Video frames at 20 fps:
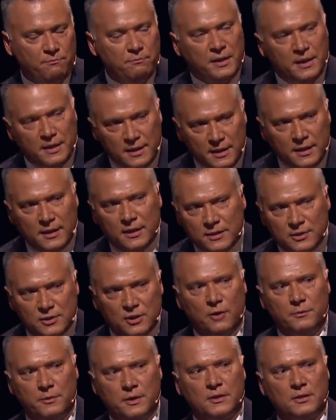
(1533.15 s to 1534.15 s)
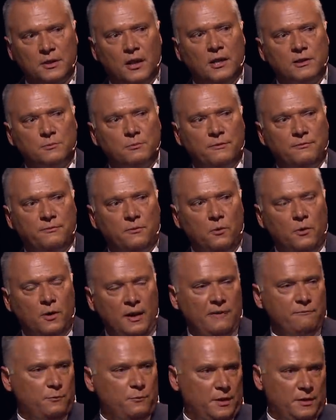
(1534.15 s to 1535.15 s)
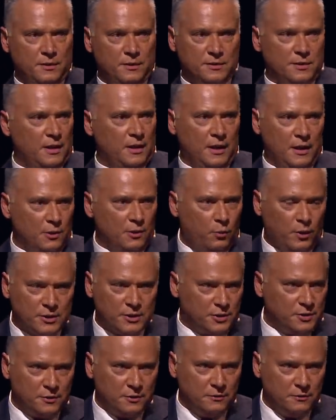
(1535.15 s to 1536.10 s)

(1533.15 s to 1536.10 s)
been here so many times before, haven't we? This question